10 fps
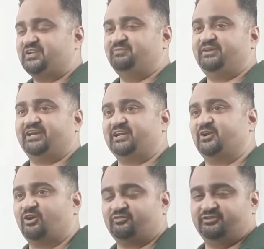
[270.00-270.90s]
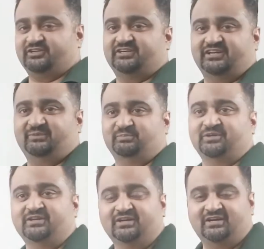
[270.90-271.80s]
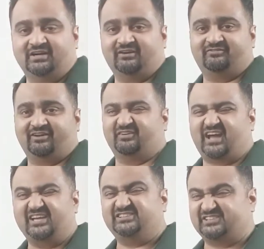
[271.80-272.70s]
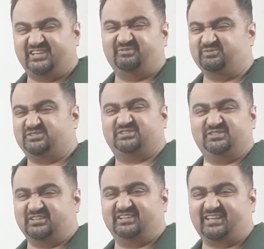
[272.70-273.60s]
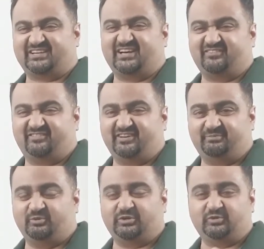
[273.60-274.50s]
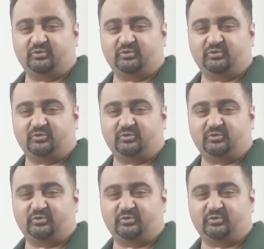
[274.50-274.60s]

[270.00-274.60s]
I'm getting a lot of the cream flavor. Ice creams, that kind of creamy.